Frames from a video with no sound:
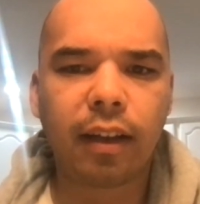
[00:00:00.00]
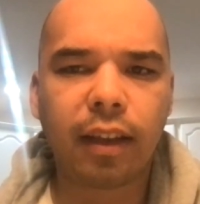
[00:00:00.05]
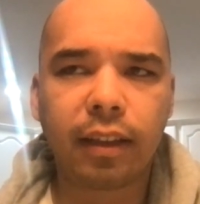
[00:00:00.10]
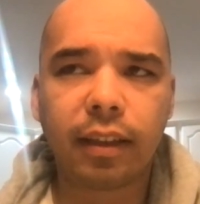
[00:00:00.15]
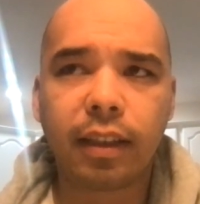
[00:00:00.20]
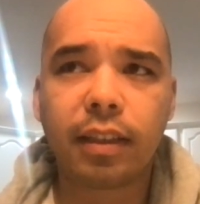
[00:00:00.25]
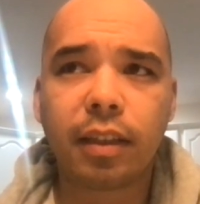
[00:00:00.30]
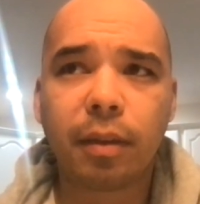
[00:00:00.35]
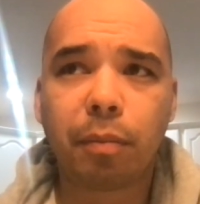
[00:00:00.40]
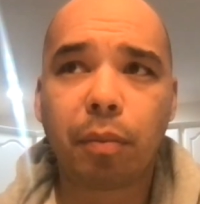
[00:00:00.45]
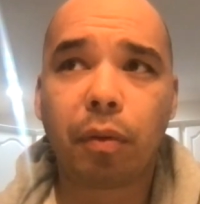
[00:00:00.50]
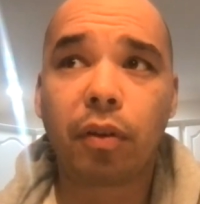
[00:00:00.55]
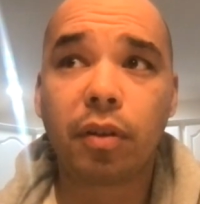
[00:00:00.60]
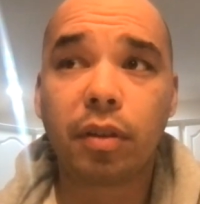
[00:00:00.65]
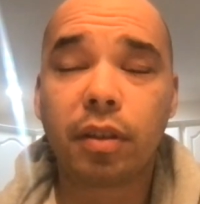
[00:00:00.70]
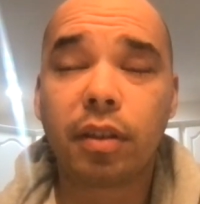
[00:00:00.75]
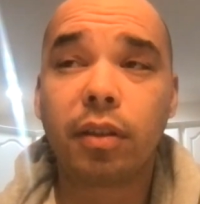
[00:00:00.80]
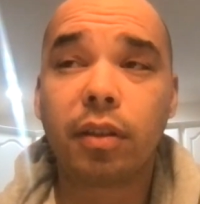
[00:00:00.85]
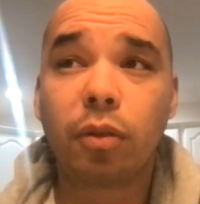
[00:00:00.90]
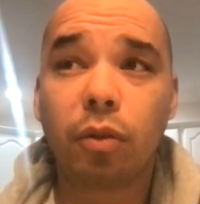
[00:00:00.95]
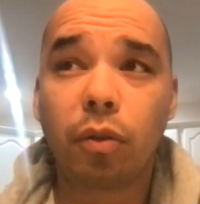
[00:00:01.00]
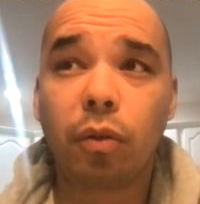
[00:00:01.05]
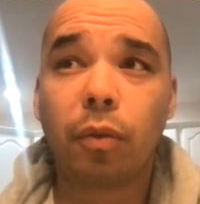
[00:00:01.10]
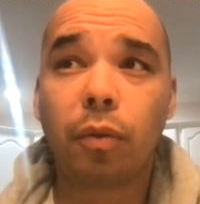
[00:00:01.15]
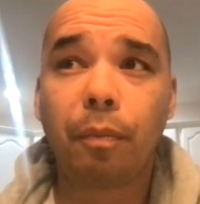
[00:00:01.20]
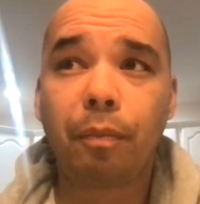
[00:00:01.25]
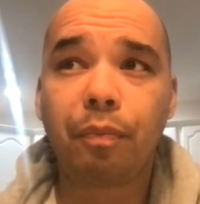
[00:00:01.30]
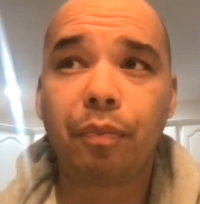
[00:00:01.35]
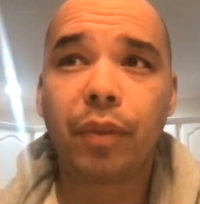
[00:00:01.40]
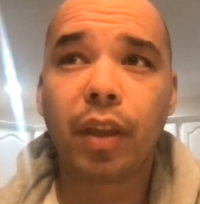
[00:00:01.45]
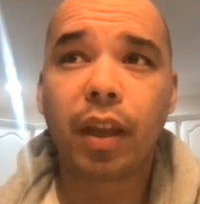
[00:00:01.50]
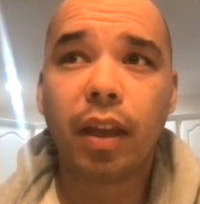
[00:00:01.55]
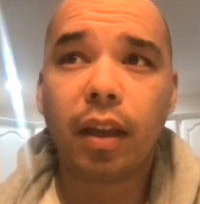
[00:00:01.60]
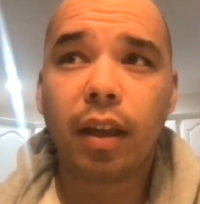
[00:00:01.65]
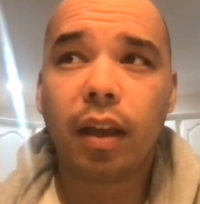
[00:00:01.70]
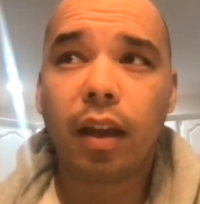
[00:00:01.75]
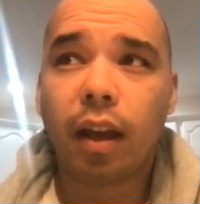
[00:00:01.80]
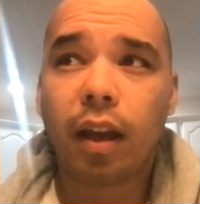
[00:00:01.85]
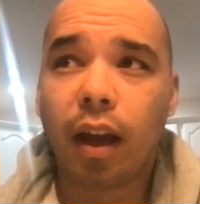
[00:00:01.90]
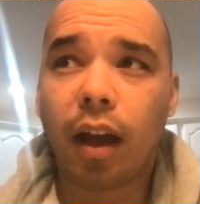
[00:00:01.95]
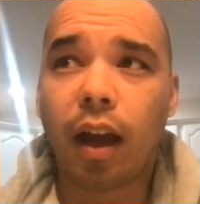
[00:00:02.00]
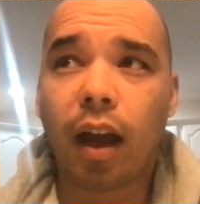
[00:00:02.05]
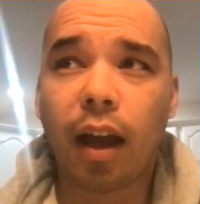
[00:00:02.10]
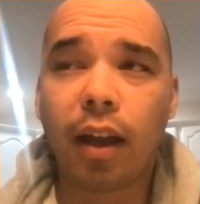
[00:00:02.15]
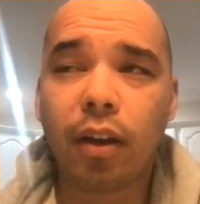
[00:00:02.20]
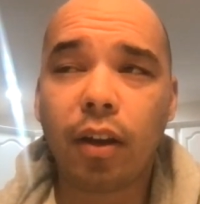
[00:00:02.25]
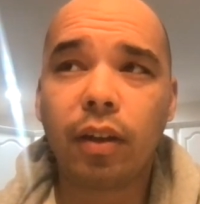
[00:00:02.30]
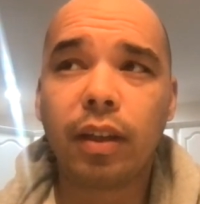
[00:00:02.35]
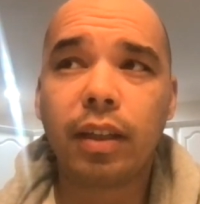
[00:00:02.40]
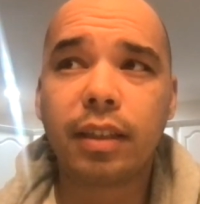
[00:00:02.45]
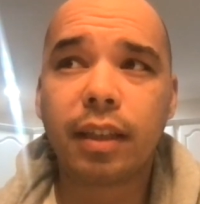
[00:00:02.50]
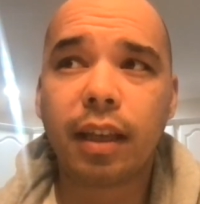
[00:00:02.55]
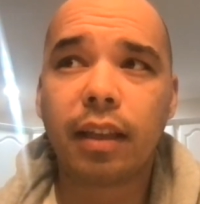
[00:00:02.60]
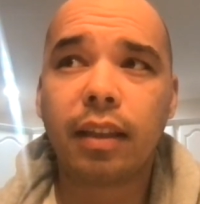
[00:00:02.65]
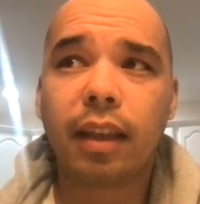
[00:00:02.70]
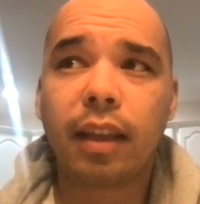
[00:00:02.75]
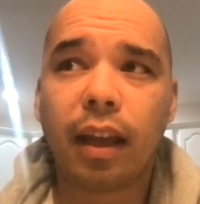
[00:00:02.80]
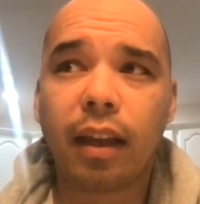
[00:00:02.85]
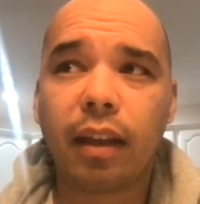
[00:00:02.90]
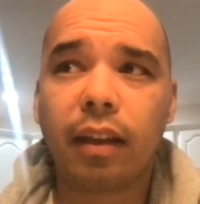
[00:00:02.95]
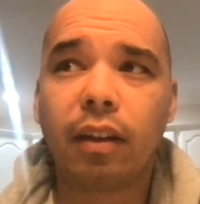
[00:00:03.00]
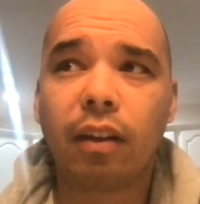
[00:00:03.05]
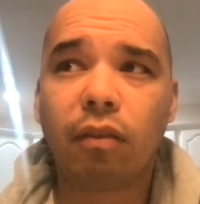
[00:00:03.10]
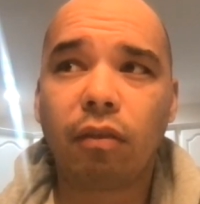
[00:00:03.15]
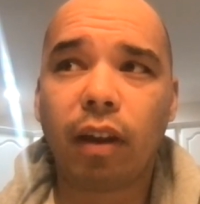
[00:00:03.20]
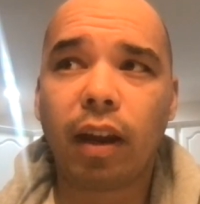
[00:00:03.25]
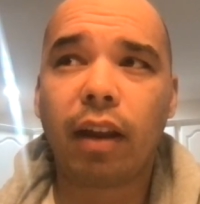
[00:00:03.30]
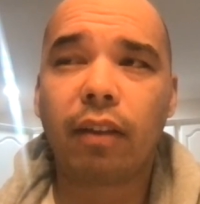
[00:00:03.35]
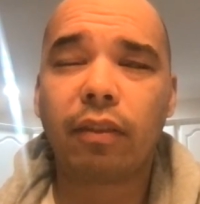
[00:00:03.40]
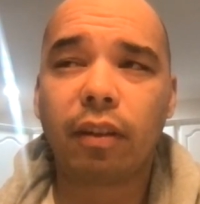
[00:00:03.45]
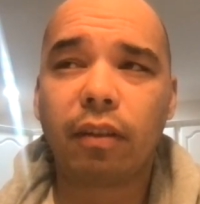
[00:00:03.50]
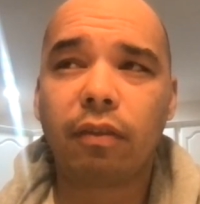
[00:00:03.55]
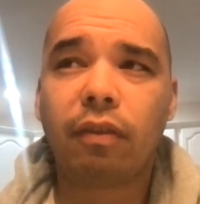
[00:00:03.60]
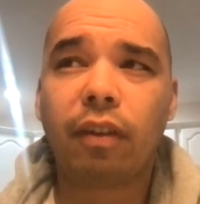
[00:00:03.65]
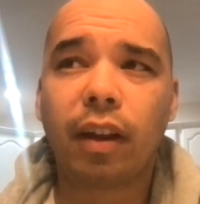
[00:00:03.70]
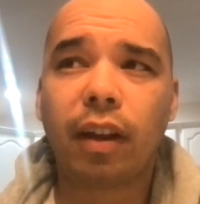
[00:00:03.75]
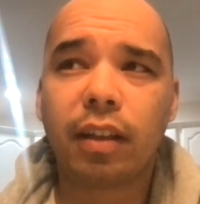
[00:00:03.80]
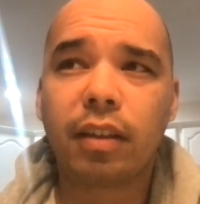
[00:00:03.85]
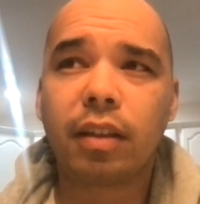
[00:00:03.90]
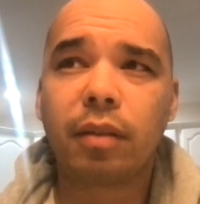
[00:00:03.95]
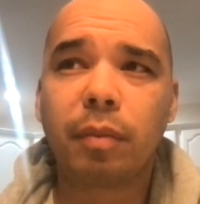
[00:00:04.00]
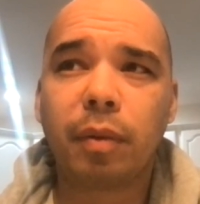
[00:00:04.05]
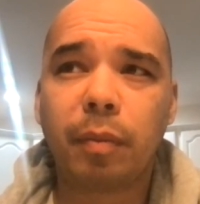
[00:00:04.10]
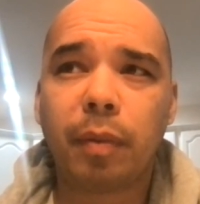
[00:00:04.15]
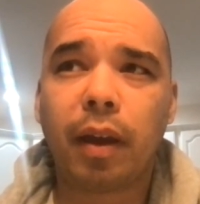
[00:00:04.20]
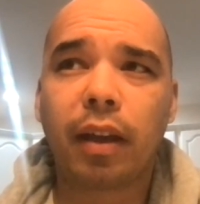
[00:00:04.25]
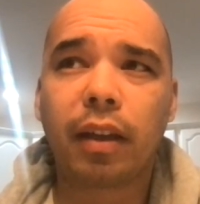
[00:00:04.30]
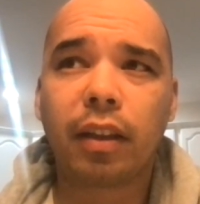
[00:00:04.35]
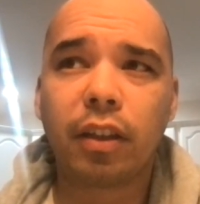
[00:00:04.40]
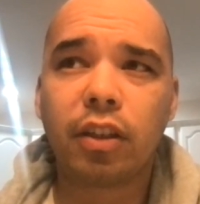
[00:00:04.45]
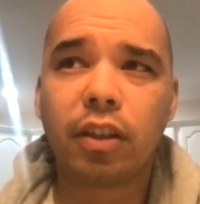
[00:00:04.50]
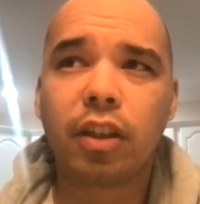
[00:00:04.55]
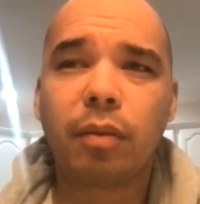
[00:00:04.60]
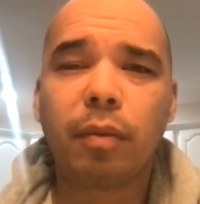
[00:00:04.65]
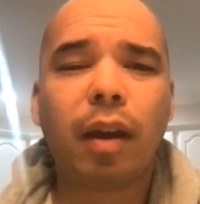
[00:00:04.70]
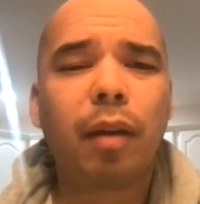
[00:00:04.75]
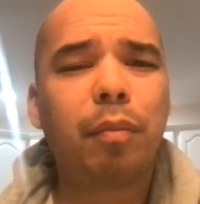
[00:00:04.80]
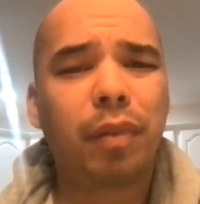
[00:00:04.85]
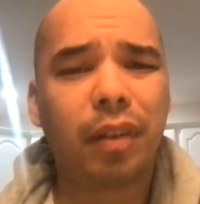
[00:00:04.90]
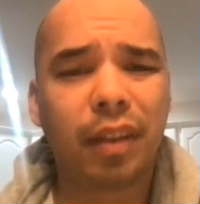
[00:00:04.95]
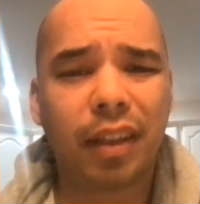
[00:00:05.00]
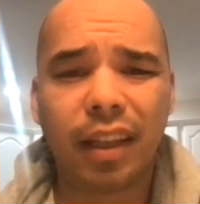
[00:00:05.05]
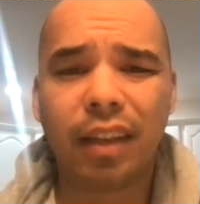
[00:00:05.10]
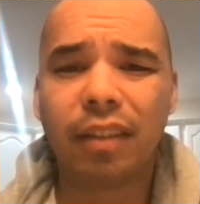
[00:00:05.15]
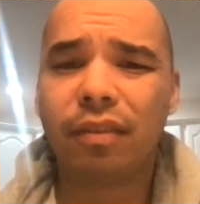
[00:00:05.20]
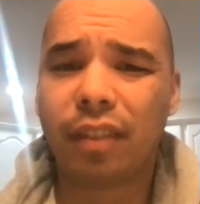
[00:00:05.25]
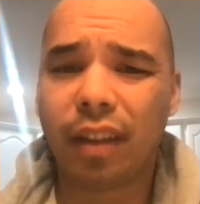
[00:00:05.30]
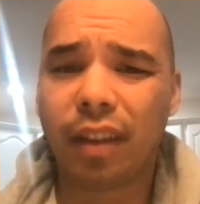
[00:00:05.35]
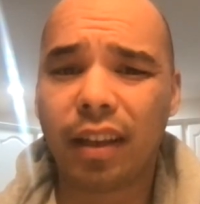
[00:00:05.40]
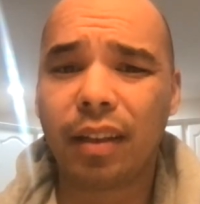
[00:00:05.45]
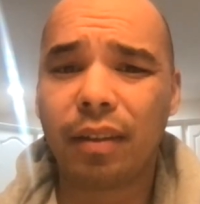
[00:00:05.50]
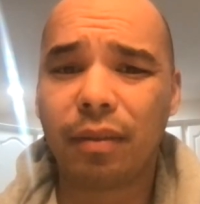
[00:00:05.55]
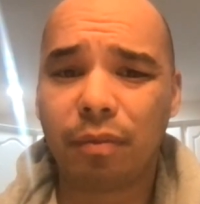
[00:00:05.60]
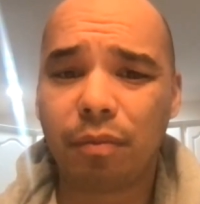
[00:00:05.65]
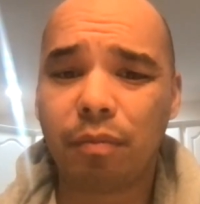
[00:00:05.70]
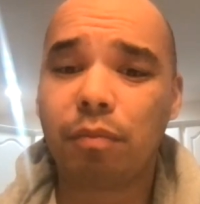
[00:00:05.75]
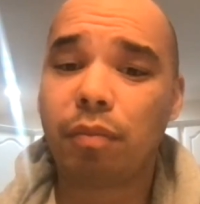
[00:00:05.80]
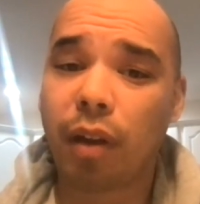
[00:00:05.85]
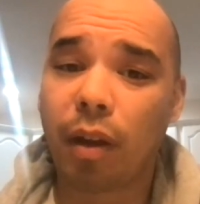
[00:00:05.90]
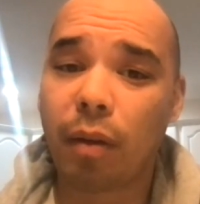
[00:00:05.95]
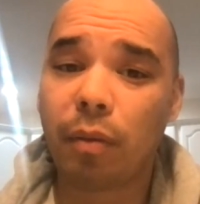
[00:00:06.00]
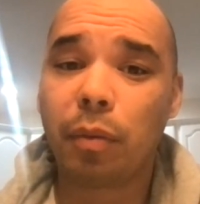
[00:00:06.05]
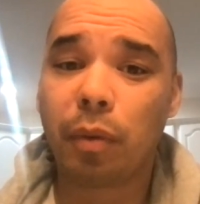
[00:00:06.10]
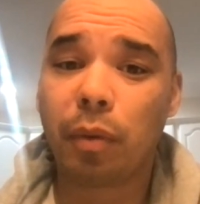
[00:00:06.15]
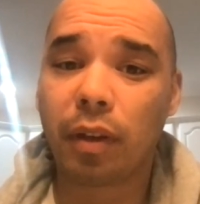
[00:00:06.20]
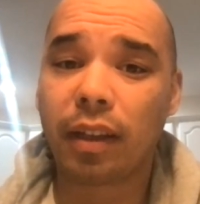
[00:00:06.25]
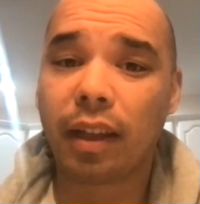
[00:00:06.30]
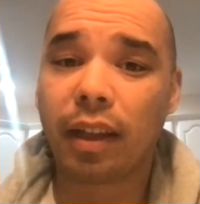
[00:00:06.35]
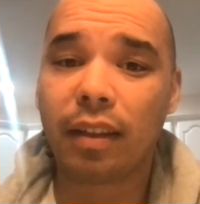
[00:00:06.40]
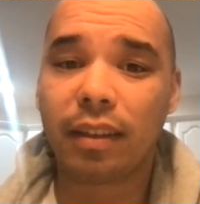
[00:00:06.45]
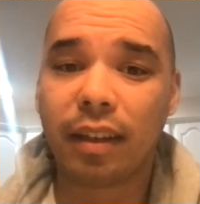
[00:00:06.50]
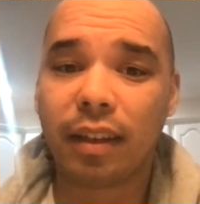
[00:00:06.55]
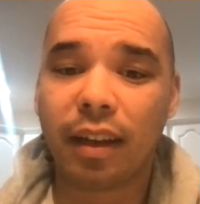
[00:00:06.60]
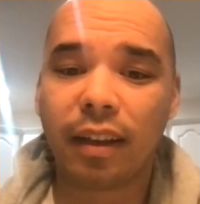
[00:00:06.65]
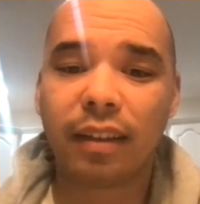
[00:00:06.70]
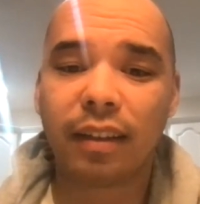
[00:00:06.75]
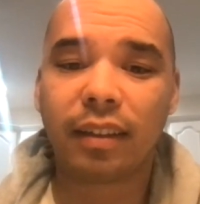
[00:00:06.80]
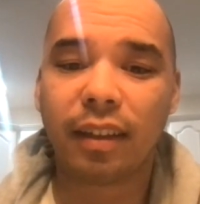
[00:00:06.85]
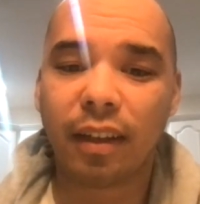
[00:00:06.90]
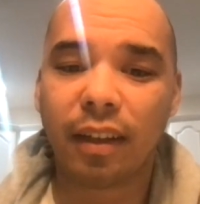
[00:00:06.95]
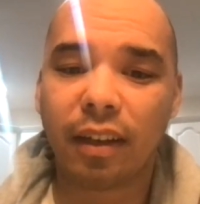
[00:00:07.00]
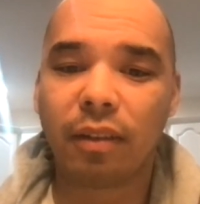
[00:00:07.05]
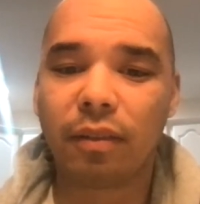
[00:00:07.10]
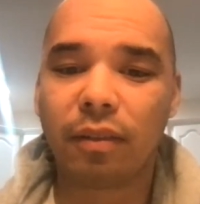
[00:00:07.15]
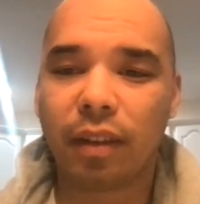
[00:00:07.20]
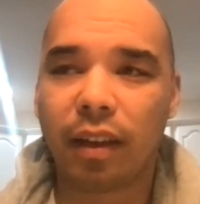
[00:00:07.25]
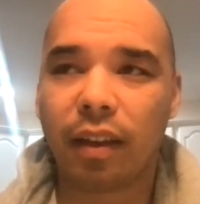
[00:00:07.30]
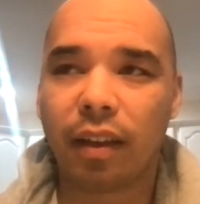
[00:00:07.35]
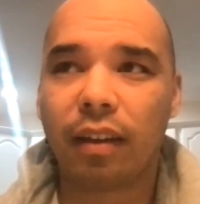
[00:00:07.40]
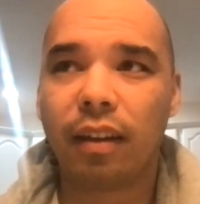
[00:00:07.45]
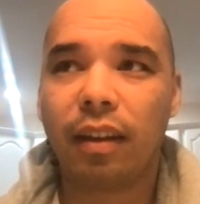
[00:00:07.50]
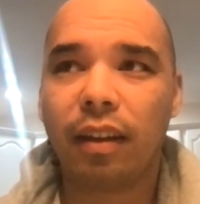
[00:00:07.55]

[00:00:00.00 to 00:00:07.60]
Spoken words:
Like this is a person who I know he said that, right after the fight, he's going to be back in the gym. I believe that he probably worked out today, and